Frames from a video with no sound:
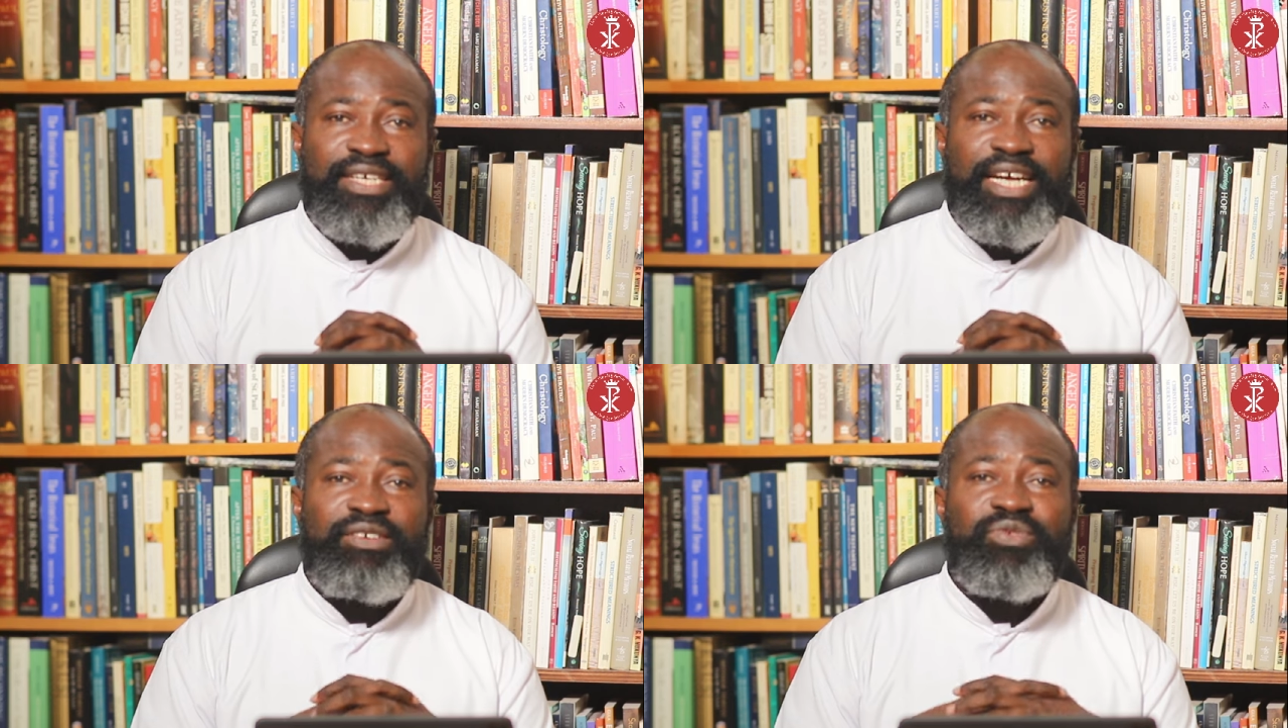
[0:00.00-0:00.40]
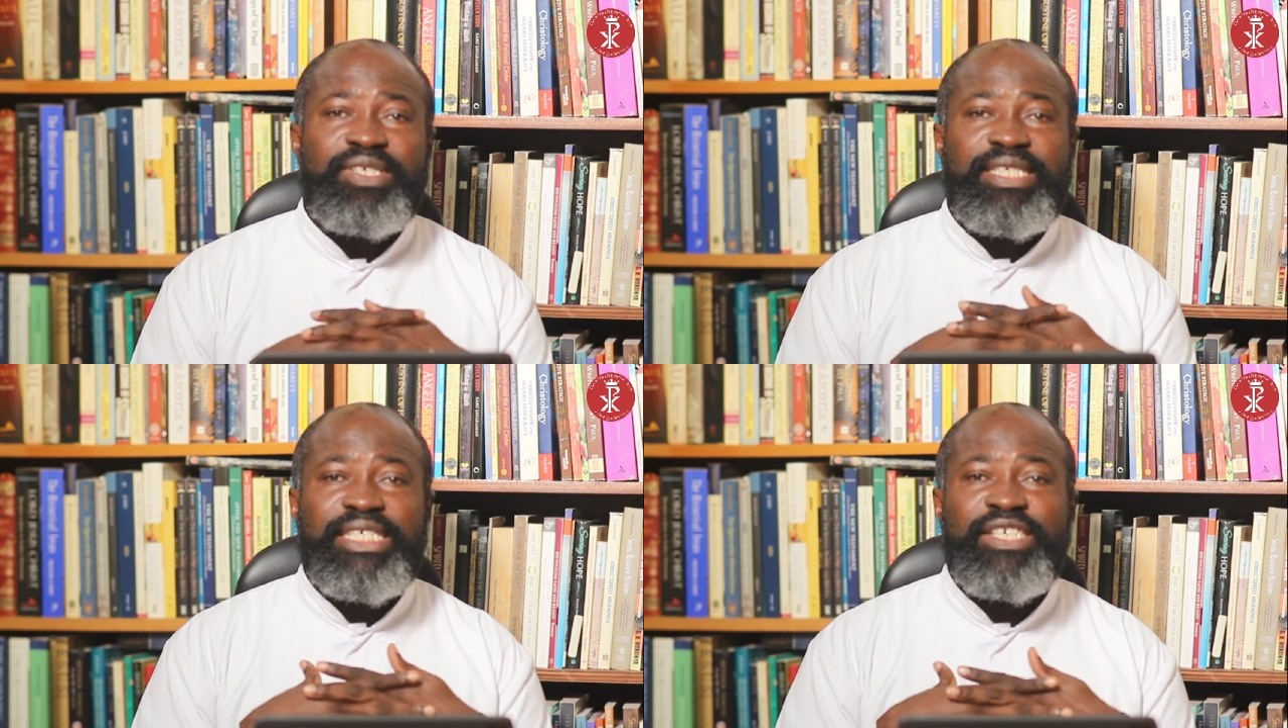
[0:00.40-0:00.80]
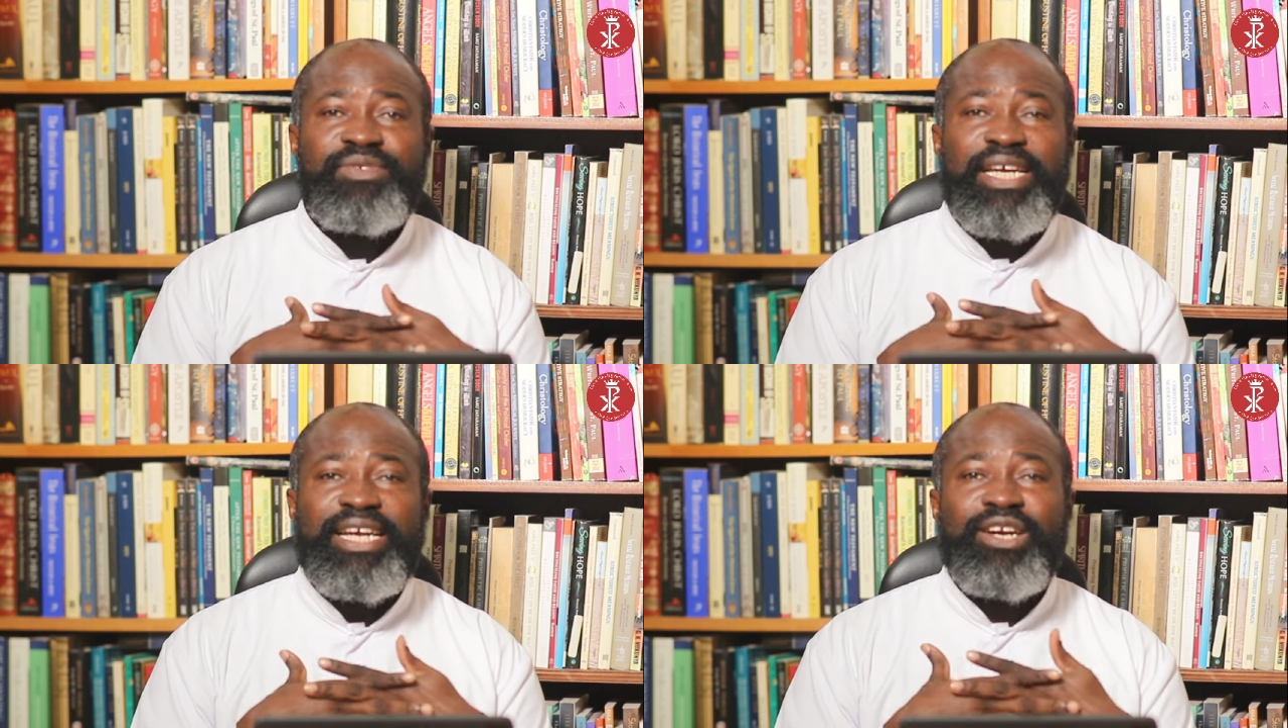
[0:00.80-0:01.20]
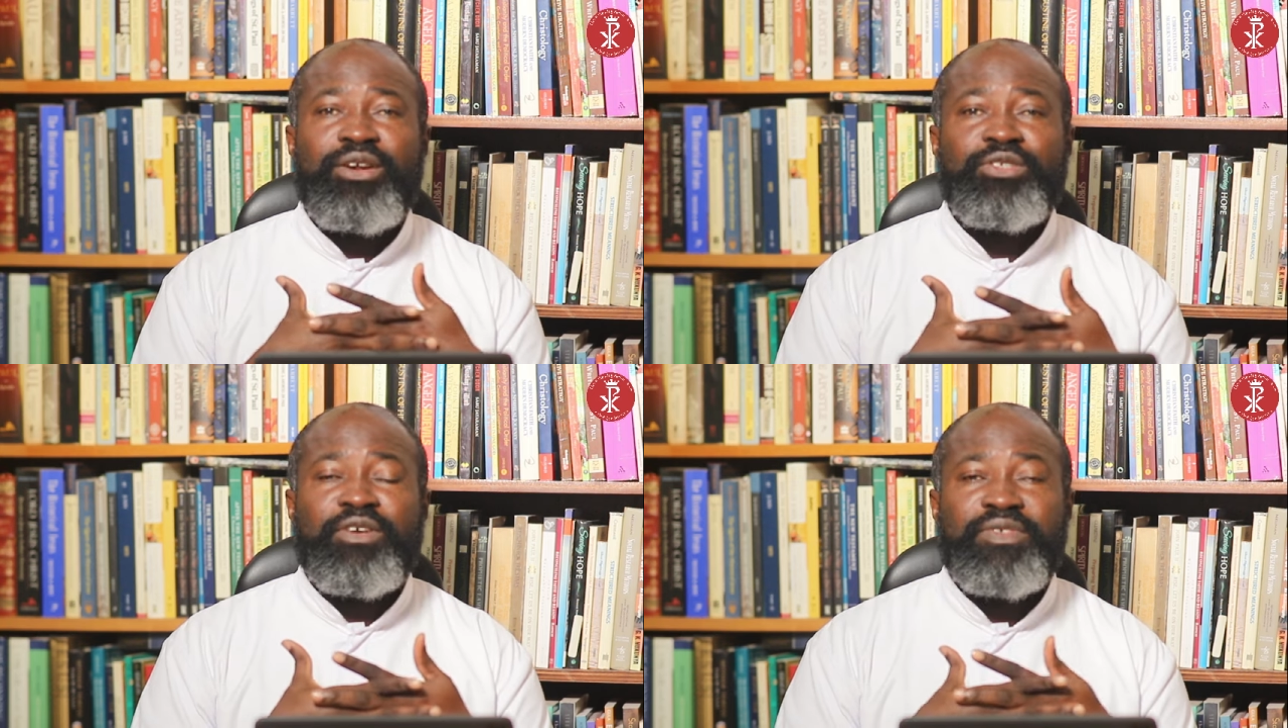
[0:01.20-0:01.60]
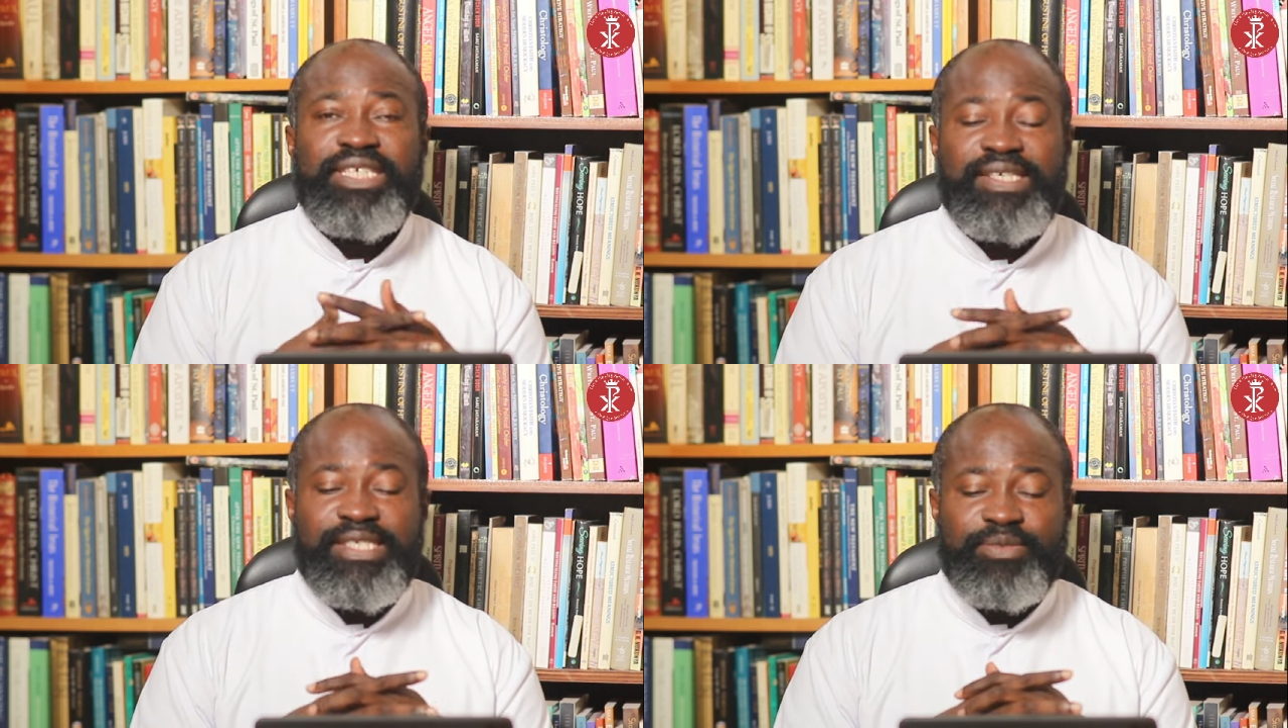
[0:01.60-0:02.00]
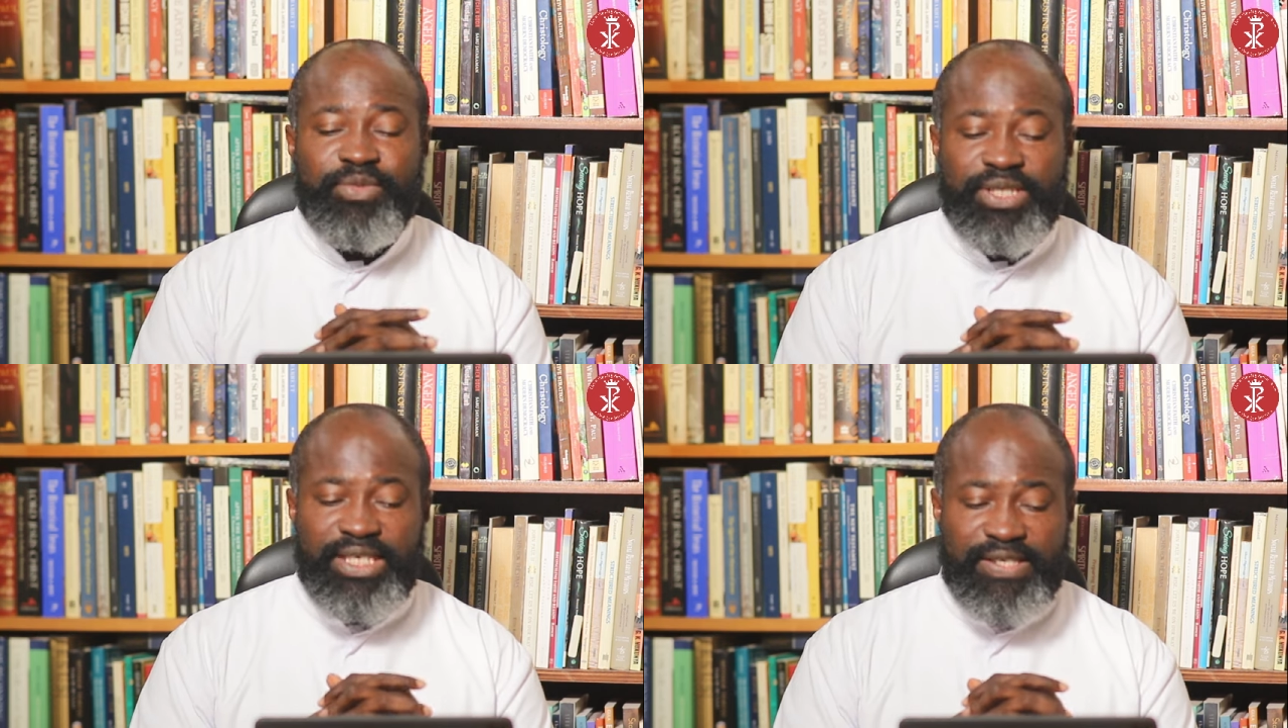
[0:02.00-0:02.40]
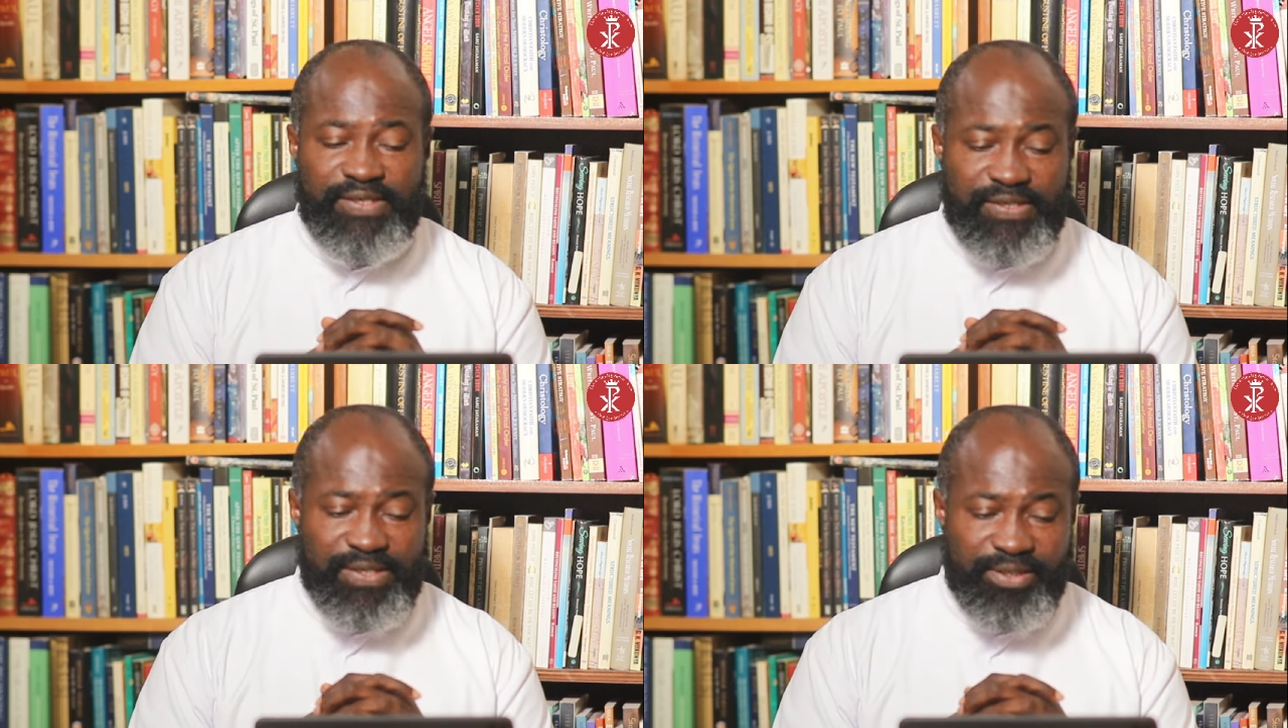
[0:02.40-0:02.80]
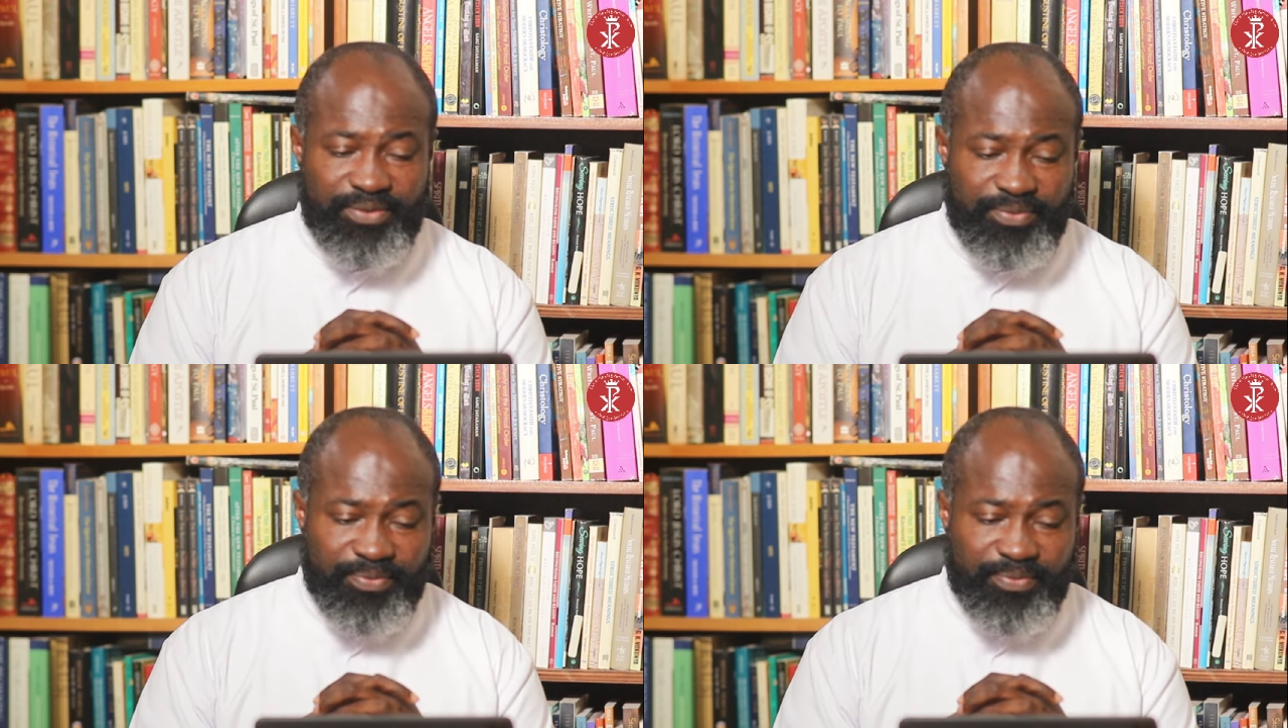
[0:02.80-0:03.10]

have received a lot of testimonies.